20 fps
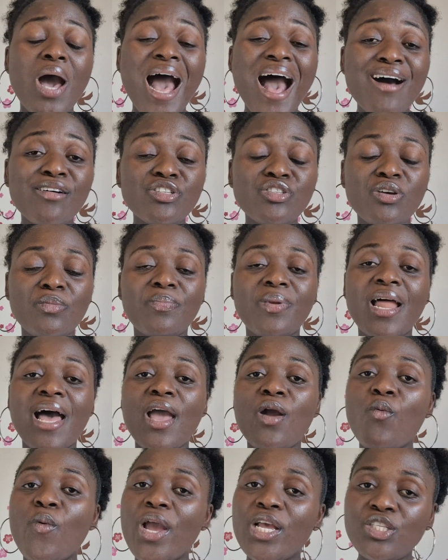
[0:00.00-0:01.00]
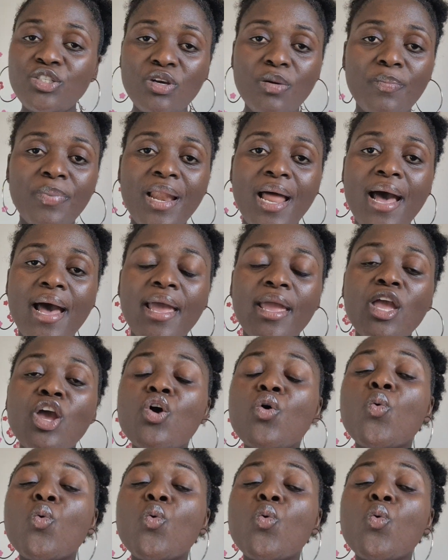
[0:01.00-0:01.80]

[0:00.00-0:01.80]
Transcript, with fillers: How do you apply? Where do you apply?